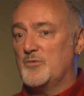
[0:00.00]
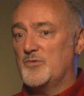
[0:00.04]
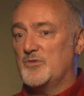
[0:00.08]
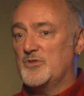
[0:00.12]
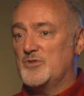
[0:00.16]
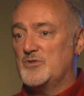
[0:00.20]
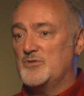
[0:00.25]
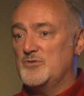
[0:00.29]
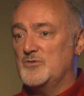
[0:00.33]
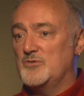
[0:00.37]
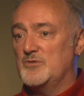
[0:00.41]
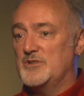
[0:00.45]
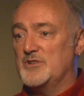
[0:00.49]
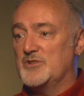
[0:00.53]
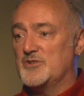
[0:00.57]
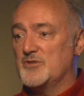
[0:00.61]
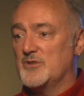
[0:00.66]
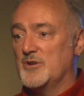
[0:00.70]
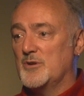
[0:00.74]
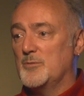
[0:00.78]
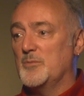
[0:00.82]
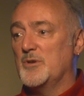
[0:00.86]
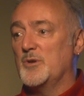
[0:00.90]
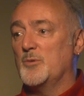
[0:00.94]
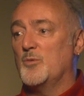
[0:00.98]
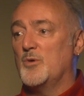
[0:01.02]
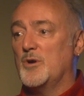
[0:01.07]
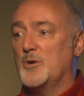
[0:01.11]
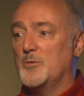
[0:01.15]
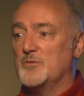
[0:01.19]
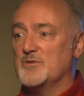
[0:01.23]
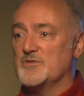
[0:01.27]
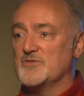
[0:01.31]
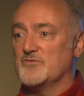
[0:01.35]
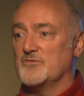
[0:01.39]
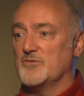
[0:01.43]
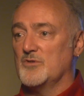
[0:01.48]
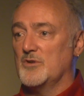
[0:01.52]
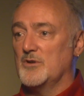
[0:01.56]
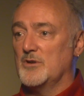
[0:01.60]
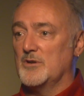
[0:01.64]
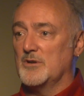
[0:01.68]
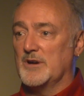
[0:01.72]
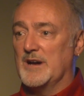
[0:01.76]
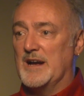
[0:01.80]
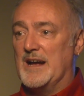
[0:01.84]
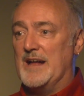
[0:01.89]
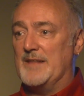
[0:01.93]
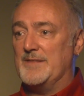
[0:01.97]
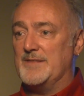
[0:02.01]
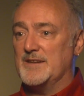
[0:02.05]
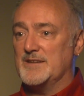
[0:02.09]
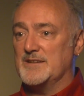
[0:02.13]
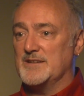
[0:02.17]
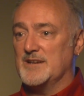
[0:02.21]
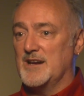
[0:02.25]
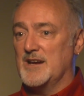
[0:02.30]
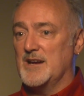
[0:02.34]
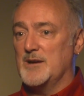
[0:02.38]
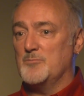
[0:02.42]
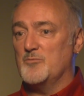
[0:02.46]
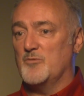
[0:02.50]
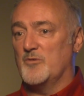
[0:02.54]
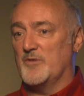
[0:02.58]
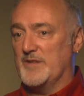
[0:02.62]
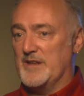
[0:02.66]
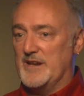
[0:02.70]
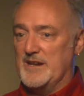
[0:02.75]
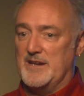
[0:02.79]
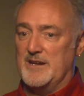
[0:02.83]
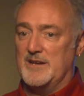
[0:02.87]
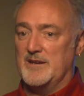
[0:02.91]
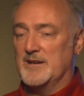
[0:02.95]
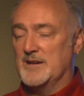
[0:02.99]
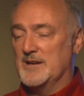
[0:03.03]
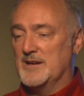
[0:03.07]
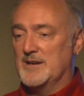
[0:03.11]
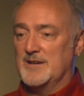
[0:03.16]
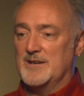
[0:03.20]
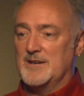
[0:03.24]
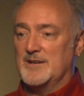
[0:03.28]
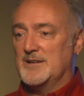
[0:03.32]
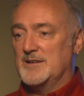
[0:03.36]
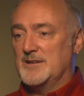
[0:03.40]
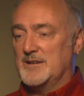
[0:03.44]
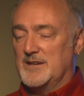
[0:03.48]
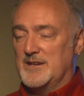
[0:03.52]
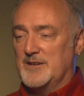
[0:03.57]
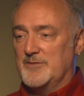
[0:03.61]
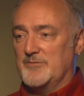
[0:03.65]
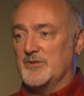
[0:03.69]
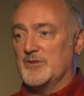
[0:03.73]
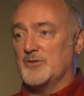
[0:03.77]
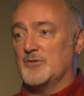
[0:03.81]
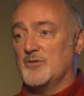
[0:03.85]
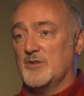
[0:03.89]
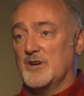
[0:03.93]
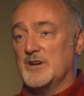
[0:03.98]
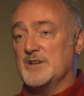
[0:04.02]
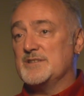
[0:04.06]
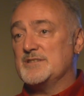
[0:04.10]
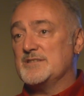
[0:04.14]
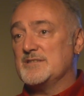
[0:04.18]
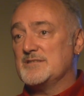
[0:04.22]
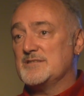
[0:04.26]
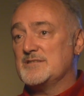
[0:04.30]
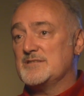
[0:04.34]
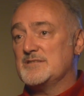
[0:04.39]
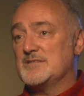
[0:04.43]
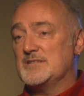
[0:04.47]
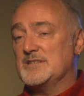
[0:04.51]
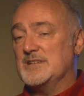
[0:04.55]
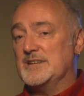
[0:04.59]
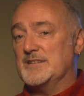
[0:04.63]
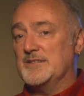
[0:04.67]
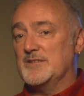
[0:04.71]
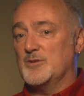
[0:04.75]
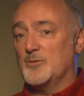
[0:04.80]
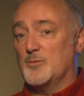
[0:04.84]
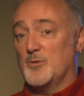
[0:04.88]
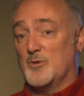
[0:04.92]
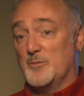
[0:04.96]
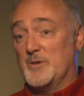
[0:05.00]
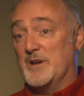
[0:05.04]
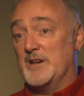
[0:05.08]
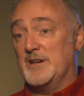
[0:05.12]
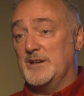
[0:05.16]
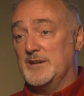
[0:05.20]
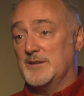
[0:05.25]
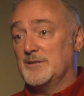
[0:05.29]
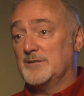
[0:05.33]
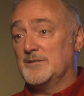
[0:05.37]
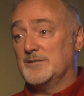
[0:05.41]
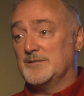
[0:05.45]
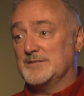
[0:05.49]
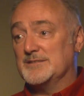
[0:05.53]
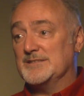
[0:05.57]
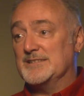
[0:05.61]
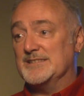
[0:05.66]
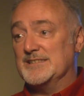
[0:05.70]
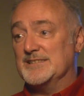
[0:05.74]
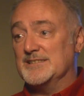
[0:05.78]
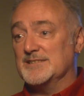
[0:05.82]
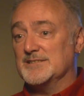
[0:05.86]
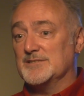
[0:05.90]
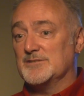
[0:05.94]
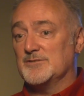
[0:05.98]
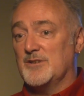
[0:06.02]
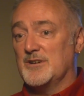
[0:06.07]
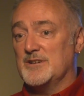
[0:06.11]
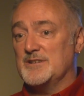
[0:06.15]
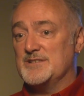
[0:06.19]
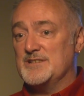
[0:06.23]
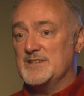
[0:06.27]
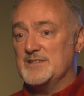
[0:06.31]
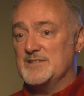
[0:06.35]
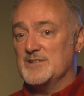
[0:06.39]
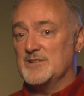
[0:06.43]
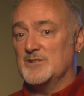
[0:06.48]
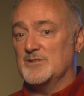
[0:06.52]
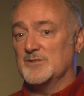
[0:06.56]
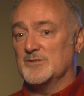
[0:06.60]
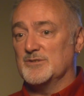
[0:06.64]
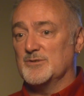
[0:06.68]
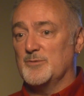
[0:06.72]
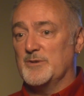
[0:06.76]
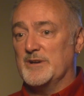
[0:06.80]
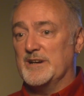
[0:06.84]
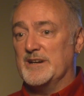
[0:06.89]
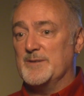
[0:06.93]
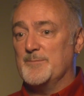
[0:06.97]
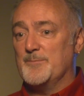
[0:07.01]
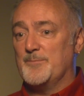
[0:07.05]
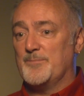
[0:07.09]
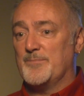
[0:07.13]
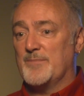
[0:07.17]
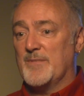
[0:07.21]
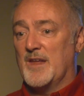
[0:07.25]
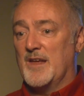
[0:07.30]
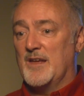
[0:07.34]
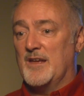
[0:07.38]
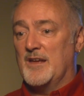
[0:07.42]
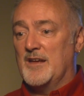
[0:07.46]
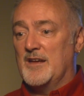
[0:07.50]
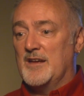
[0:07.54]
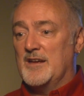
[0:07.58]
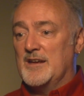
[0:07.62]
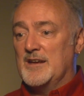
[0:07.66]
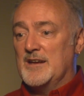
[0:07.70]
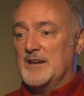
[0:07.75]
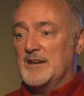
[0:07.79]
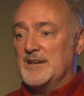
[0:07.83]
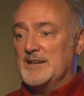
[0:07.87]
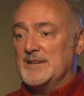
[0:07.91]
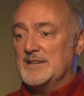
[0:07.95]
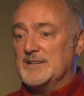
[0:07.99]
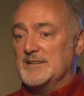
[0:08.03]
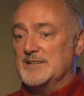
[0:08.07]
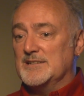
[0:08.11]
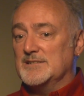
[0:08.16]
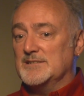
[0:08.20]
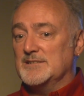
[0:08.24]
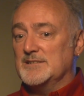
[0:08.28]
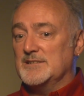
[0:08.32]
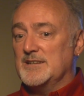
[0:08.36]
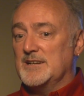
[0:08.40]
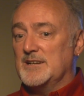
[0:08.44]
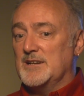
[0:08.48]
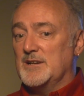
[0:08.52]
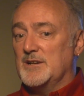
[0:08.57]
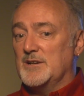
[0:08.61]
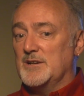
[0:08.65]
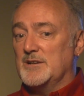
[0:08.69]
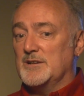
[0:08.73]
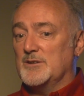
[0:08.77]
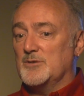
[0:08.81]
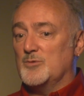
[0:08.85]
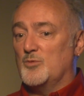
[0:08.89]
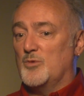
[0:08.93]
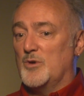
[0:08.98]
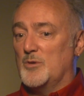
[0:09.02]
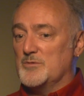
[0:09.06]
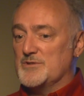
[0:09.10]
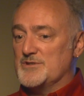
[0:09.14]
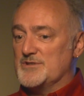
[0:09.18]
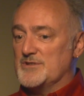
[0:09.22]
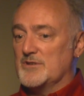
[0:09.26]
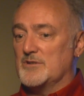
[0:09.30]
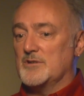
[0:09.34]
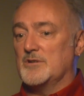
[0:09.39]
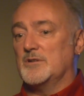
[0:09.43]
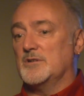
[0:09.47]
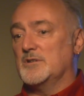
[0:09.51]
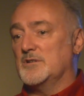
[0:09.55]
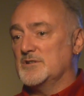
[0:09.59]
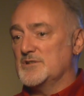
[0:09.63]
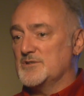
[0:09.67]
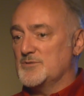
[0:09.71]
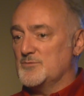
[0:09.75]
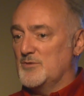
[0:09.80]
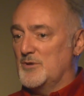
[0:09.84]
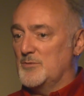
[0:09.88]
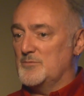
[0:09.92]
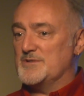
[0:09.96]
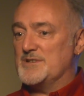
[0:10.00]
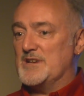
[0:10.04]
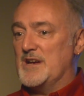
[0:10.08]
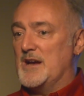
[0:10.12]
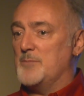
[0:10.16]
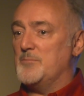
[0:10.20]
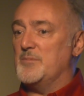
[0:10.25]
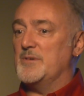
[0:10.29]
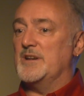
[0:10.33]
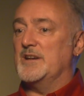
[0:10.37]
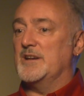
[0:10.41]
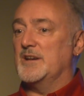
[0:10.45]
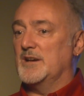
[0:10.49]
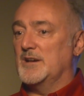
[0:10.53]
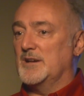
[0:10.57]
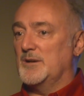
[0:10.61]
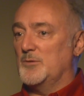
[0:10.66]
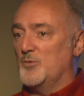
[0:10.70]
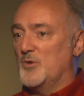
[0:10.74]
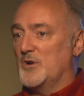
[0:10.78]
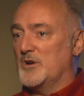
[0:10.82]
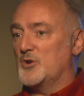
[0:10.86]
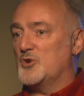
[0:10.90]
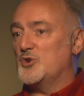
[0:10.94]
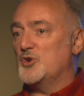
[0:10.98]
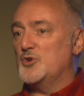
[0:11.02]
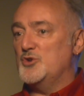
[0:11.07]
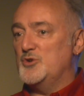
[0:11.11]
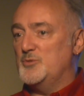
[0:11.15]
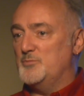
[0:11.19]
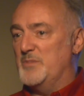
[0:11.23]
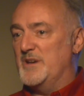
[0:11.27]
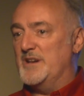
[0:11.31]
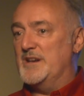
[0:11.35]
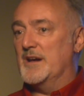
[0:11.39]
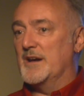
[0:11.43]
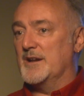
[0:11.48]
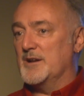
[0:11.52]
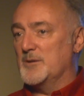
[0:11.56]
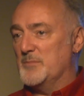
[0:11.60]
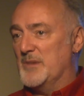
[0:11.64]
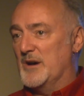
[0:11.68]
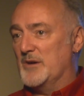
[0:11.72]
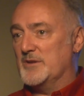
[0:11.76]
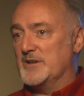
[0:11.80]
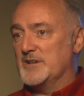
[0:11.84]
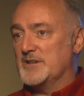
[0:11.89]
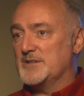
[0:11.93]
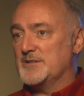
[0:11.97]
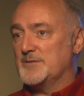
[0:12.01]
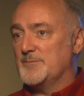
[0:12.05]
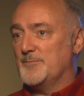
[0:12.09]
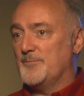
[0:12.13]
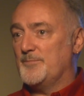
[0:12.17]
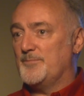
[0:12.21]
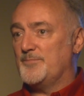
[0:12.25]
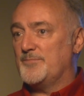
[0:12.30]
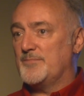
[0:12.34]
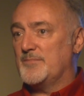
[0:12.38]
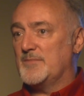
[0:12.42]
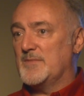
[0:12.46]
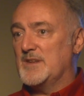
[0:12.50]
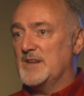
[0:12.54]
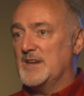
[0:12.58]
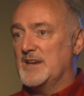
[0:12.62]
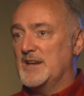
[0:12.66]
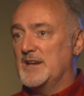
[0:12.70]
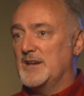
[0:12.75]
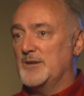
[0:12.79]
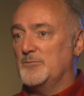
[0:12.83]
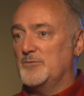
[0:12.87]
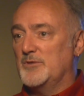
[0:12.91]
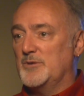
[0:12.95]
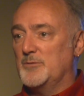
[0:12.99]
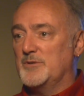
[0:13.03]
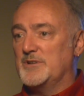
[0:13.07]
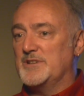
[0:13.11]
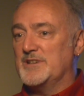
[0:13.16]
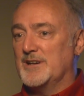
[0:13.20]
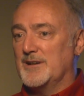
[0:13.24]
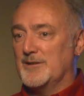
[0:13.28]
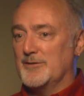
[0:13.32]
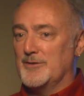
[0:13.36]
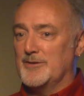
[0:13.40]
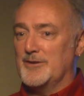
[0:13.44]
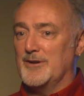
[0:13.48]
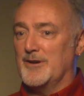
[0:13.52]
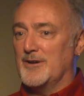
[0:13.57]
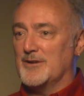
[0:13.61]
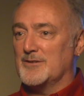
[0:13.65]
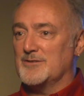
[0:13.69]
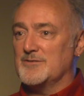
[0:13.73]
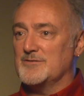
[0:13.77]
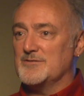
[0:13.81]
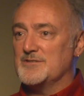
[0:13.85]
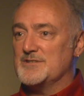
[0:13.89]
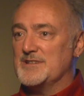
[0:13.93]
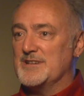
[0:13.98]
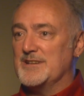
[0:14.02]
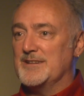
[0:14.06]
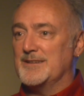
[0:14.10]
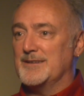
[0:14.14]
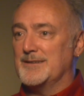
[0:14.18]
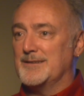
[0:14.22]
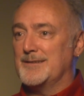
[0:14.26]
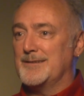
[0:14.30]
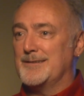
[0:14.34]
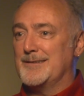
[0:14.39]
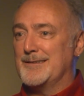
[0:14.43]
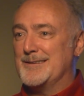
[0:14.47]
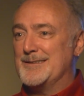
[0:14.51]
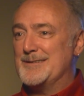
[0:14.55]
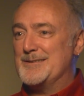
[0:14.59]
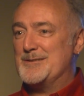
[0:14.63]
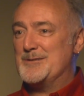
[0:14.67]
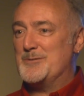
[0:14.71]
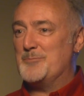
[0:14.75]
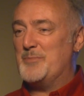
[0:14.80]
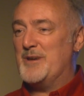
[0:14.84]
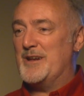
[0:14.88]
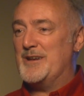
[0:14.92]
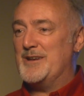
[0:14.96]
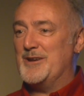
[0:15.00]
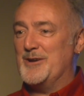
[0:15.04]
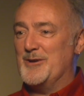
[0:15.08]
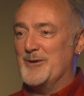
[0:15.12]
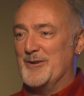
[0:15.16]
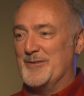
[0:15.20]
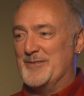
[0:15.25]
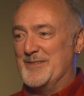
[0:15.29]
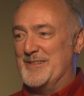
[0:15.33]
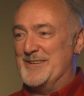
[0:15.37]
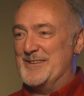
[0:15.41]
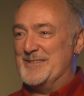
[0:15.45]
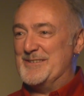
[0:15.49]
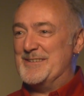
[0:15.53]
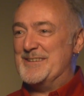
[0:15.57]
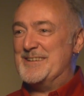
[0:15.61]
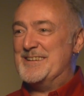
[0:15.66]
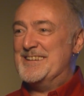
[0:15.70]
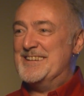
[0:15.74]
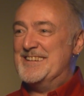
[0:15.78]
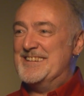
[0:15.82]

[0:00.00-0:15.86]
to determine what was wrong at the time with any given crisis, and there were many crises along the way, and what was the cause, what was happening, and what could be done about it. And we would tell the doctors, and depending on their